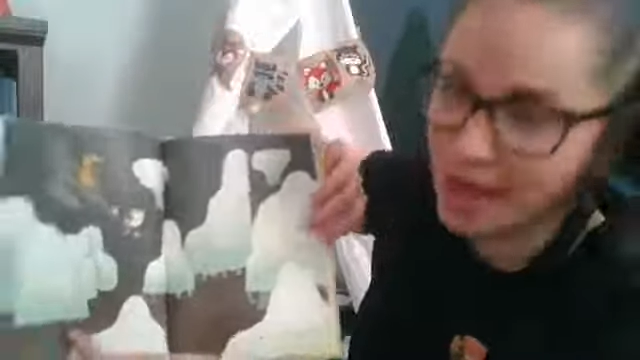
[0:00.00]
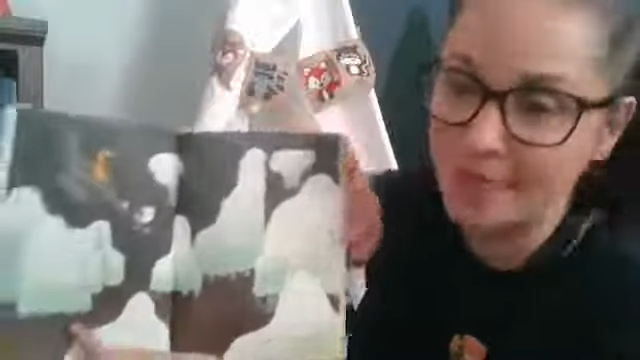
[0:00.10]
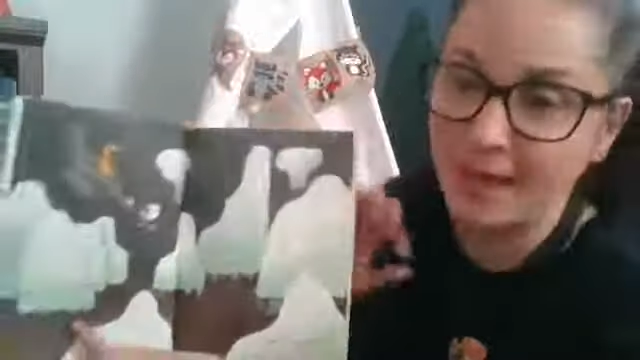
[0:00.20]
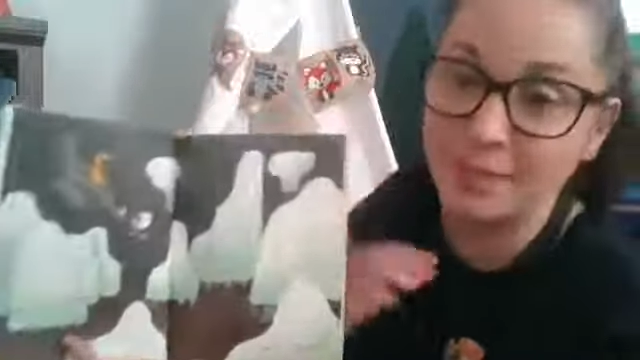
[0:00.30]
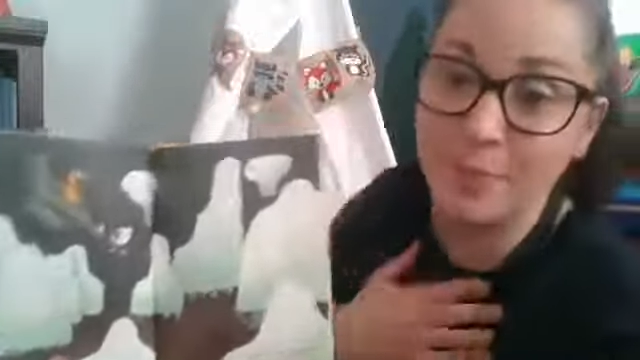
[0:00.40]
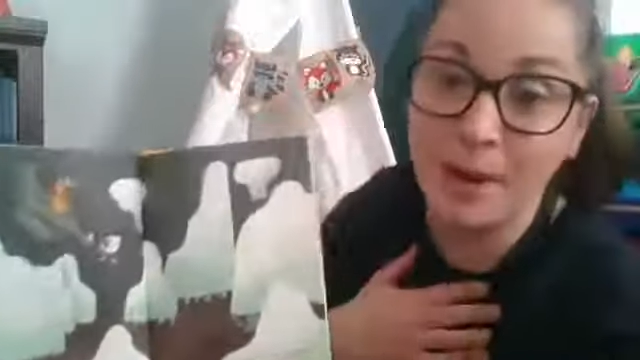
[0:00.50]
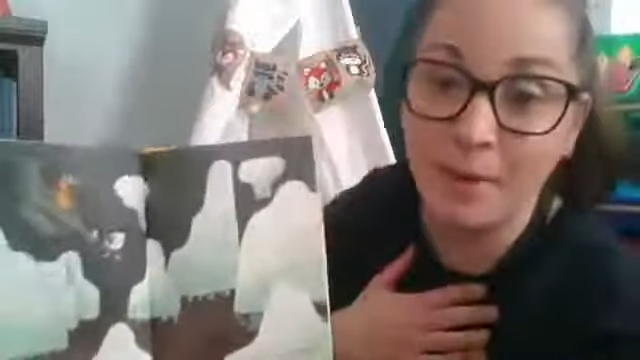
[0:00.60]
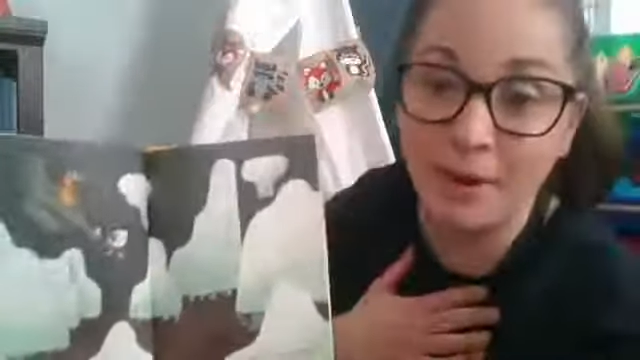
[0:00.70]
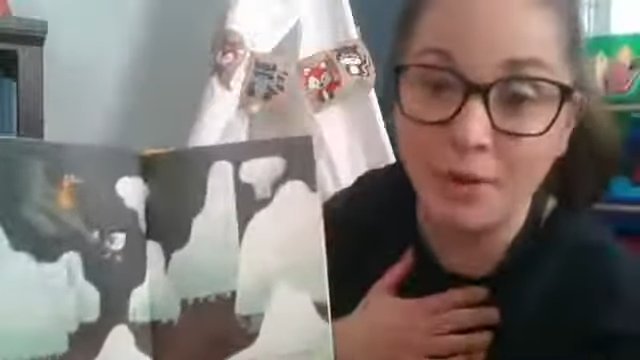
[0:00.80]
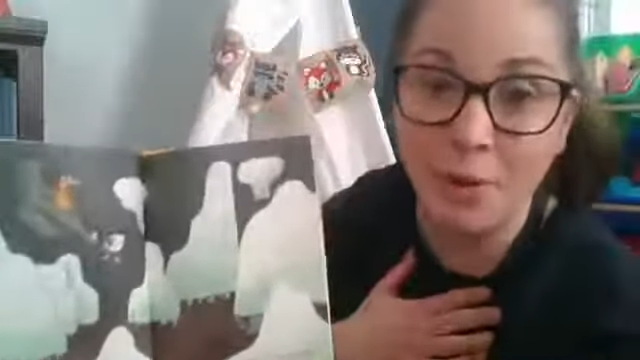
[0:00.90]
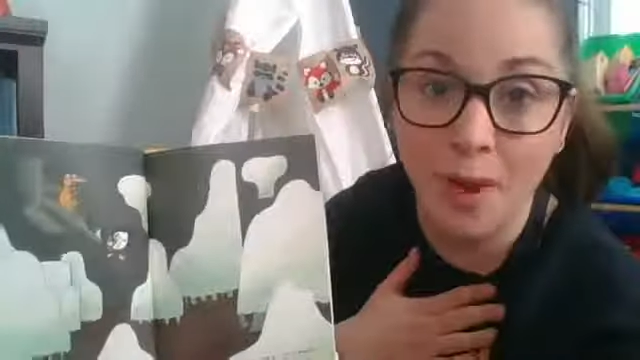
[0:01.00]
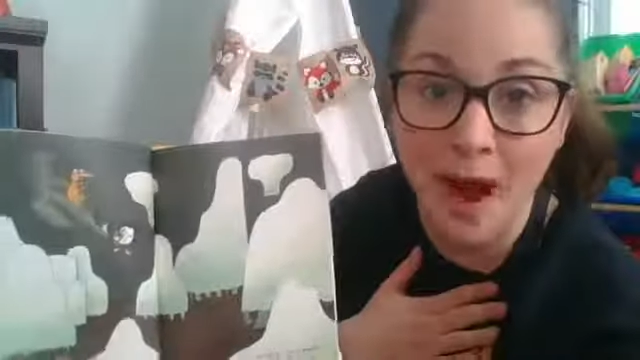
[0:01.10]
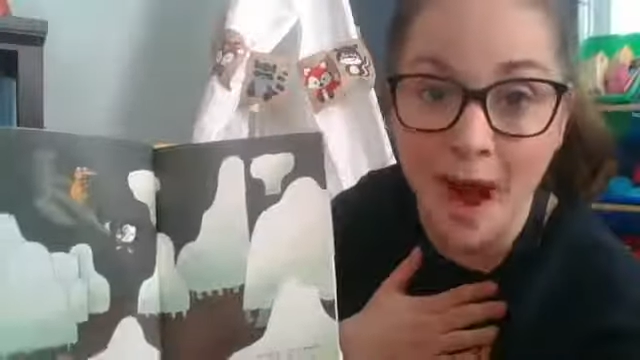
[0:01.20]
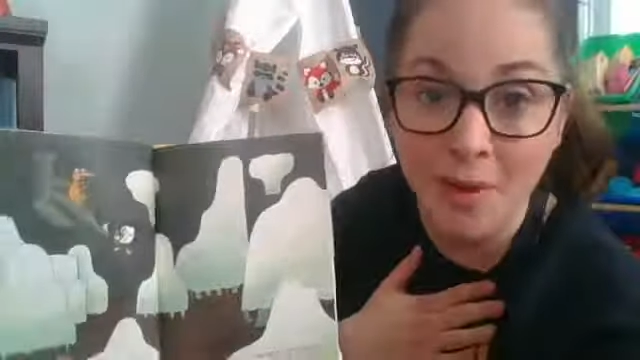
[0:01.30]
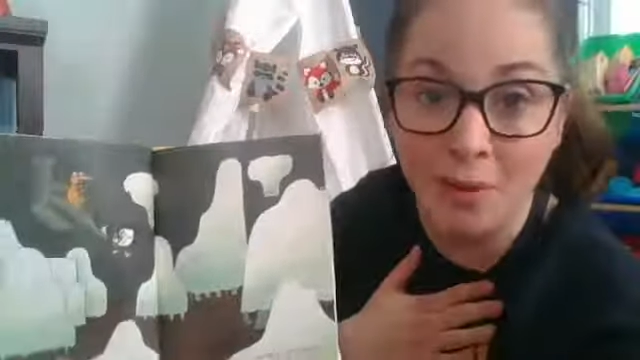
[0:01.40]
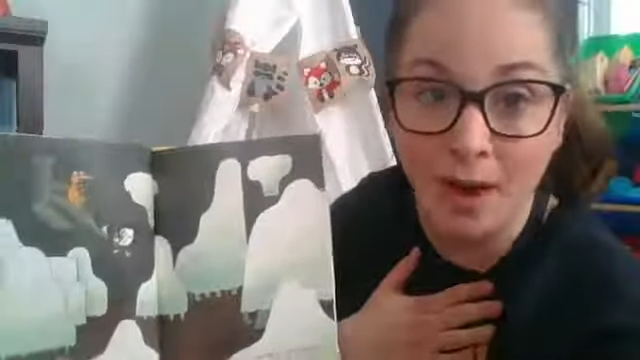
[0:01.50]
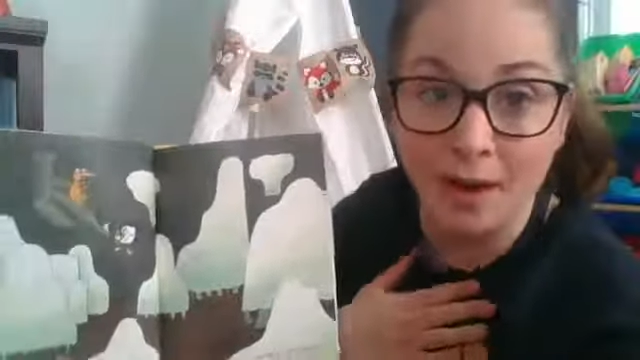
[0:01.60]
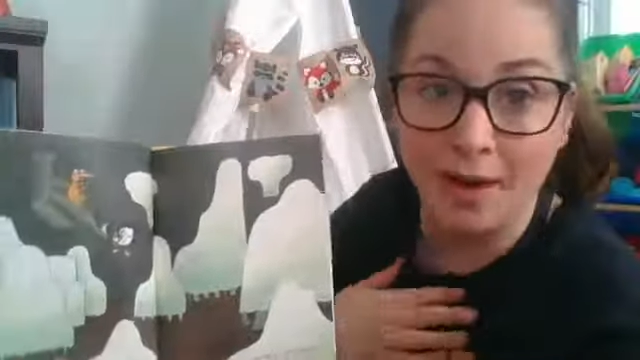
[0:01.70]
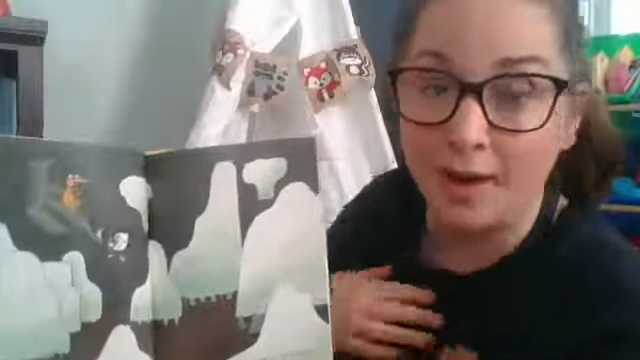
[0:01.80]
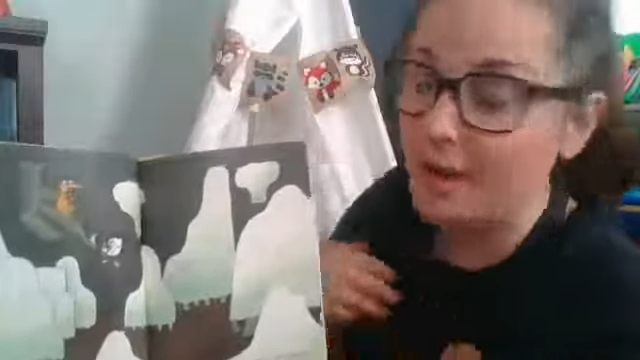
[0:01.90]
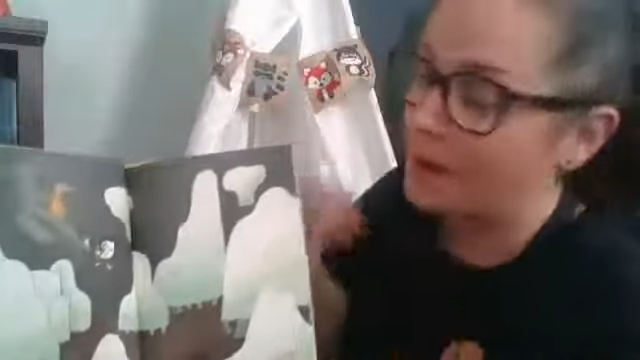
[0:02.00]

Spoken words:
and that's primarily where I work,